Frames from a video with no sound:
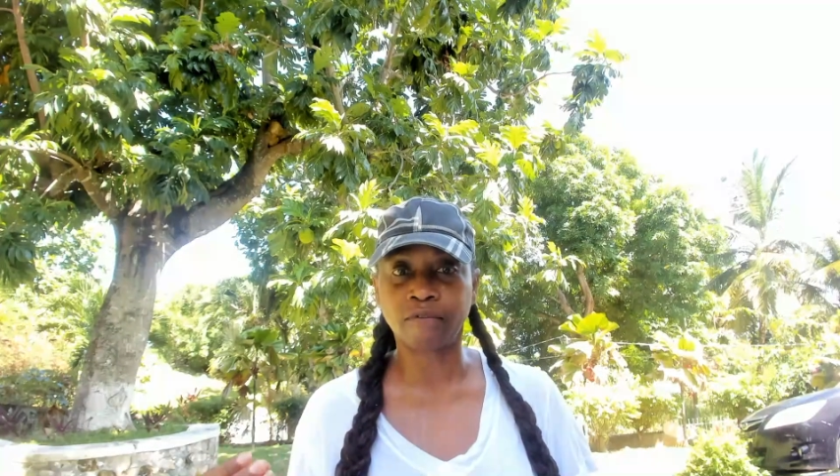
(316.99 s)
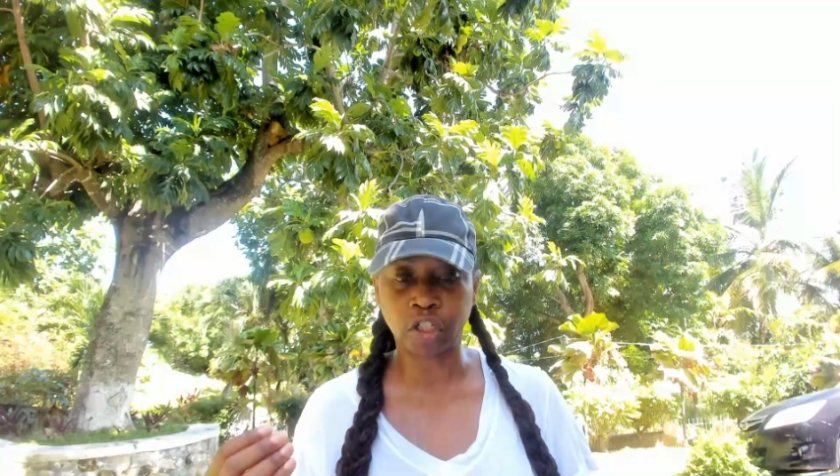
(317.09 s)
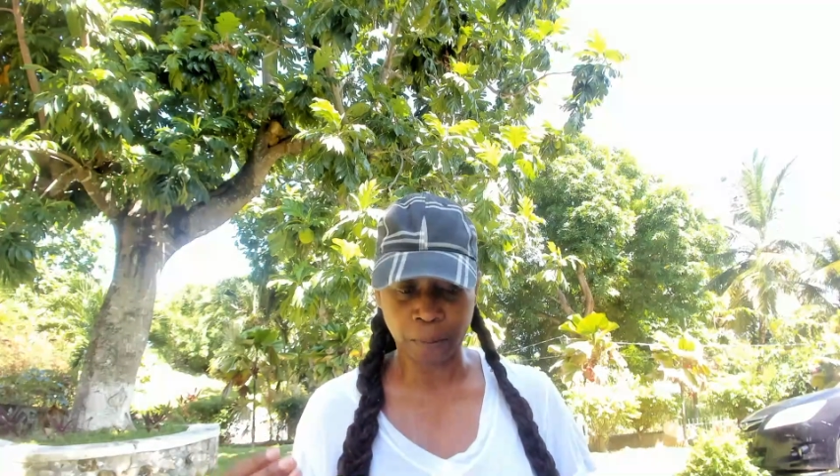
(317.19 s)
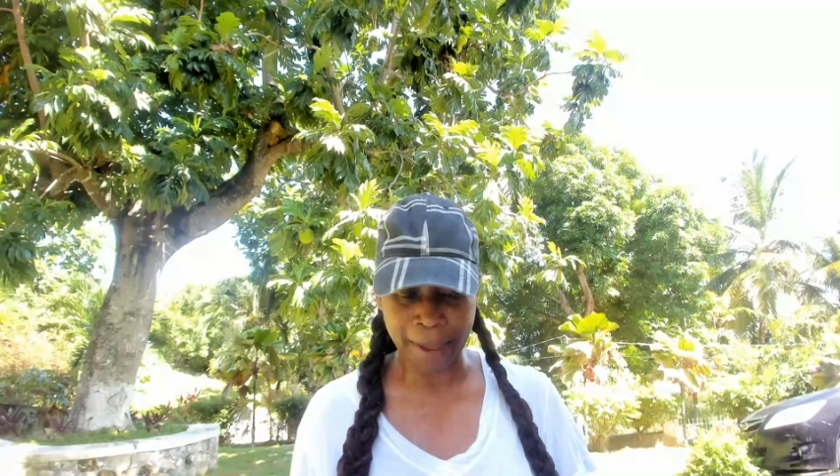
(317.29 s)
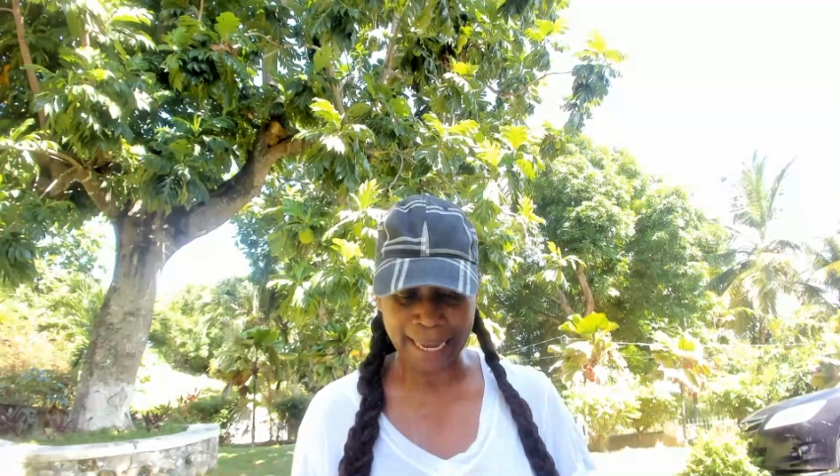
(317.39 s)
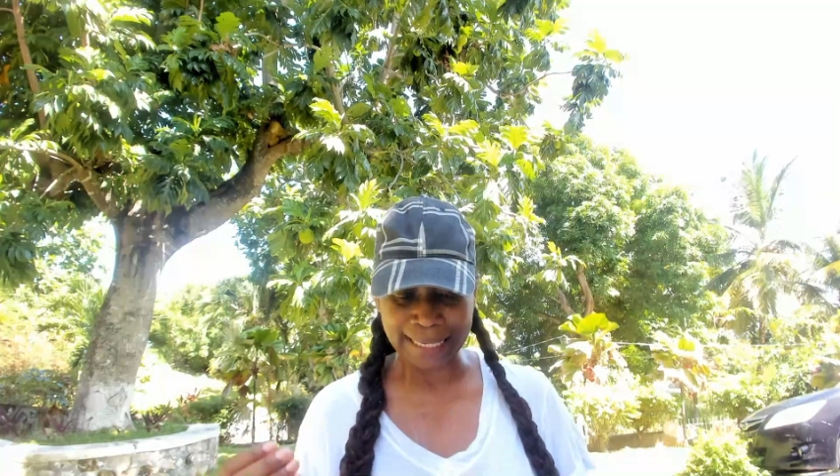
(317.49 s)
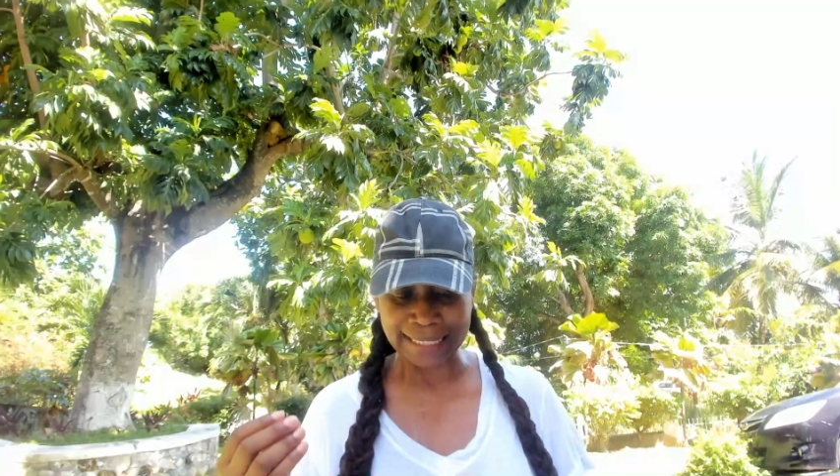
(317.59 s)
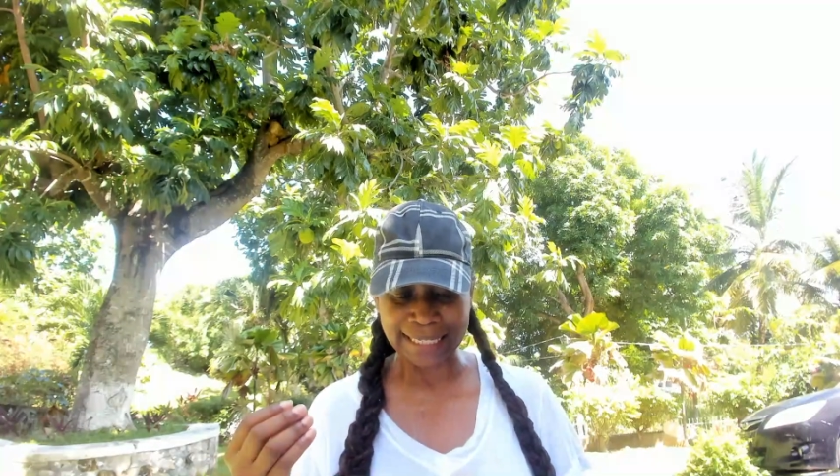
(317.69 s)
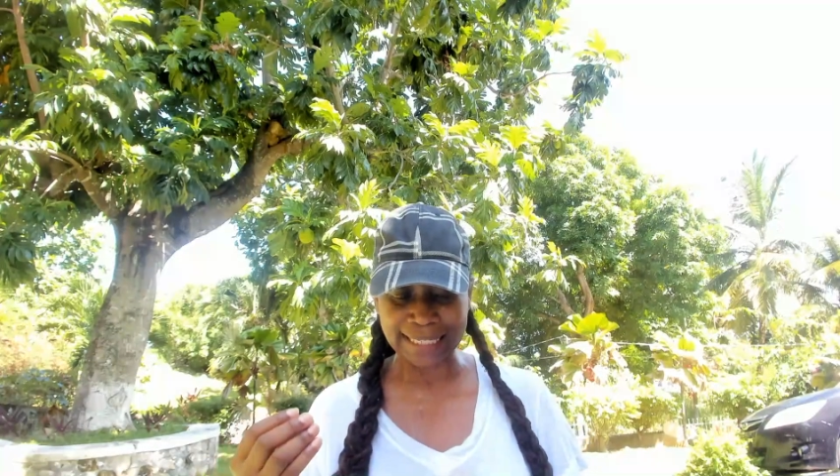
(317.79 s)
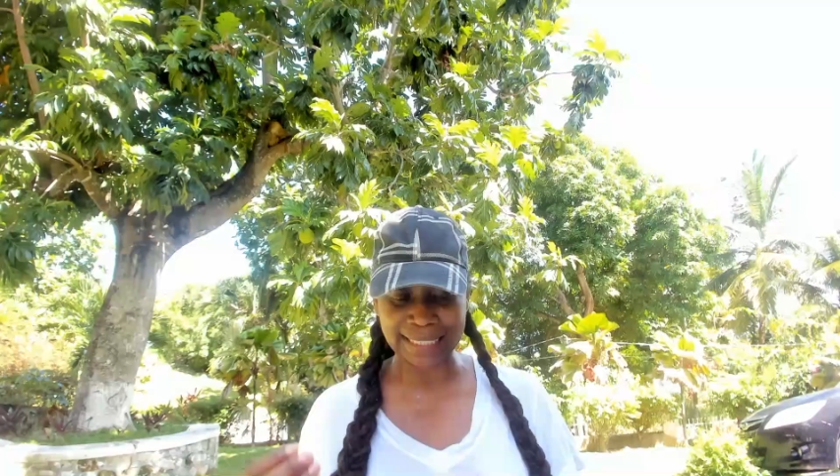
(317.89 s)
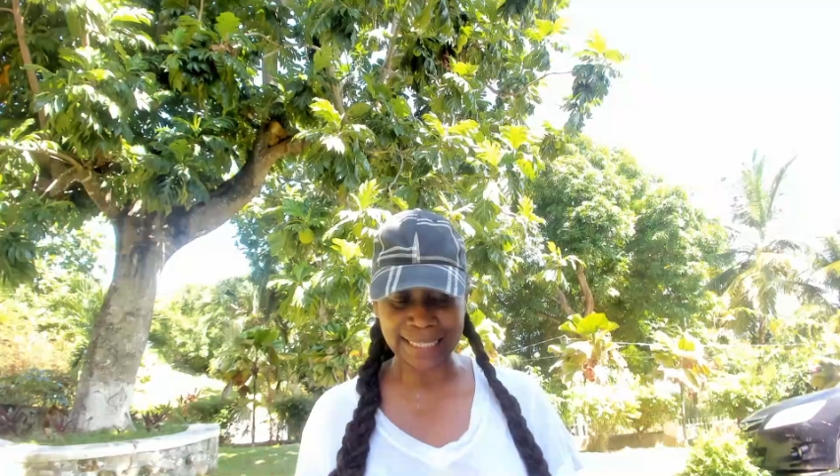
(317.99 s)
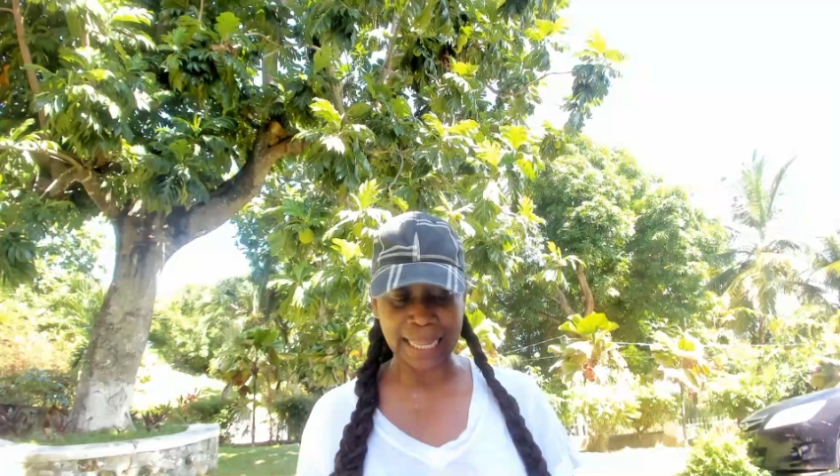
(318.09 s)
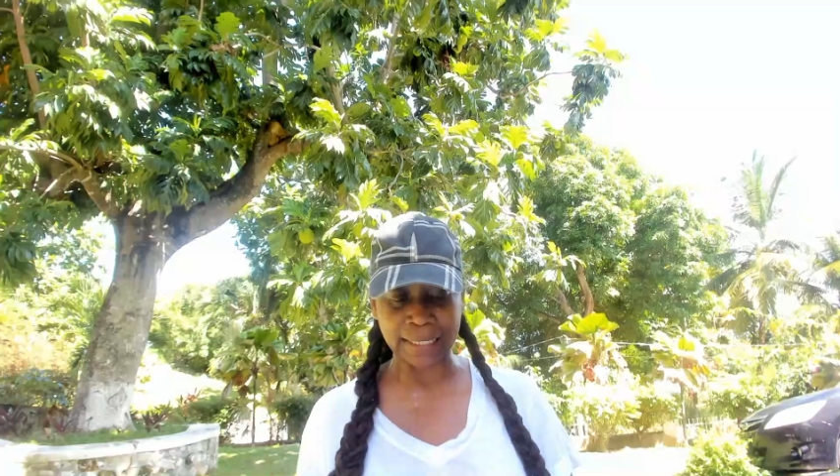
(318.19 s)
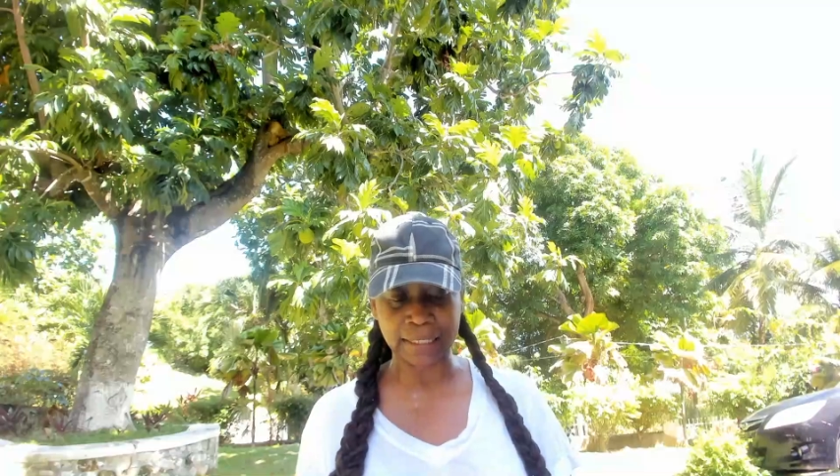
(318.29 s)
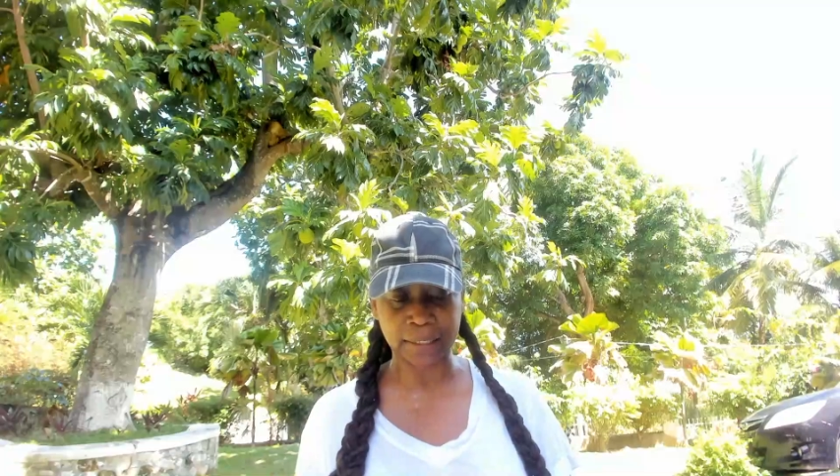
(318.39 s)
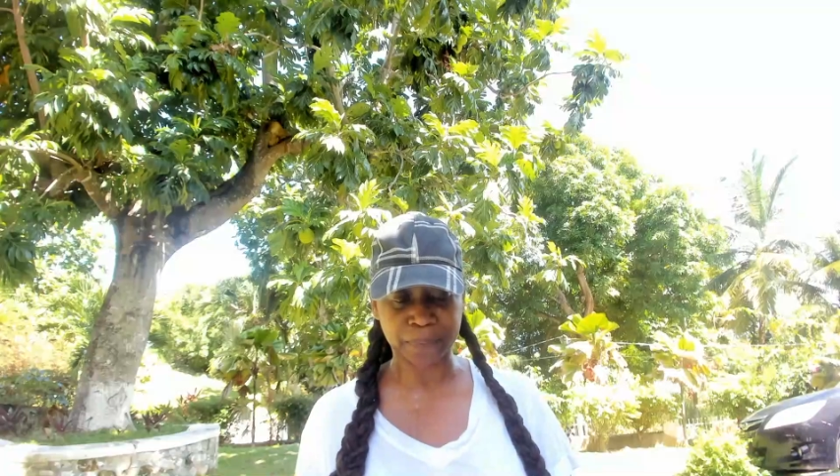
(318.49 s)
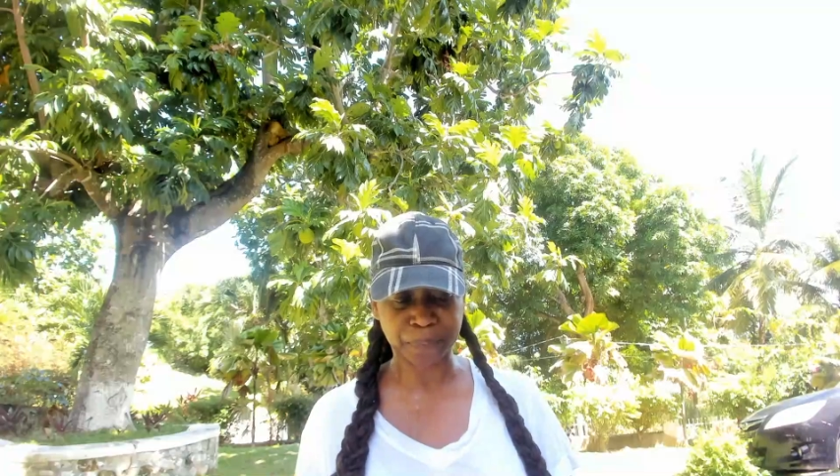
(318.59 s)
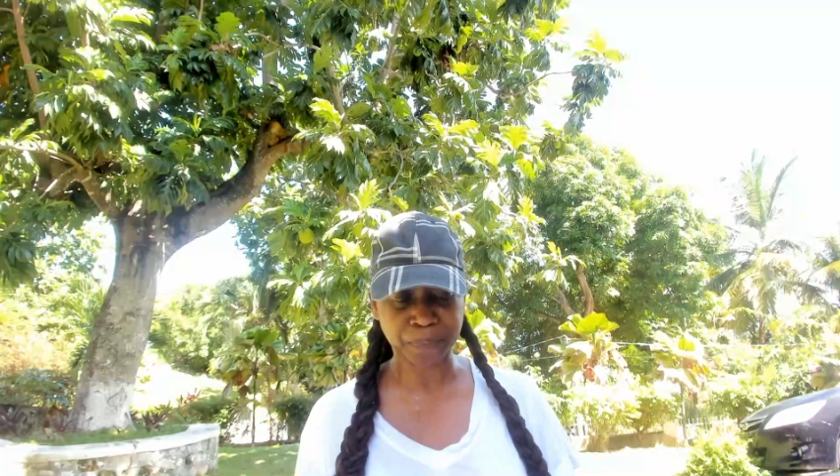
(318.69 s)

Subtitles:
of Jamaican descent.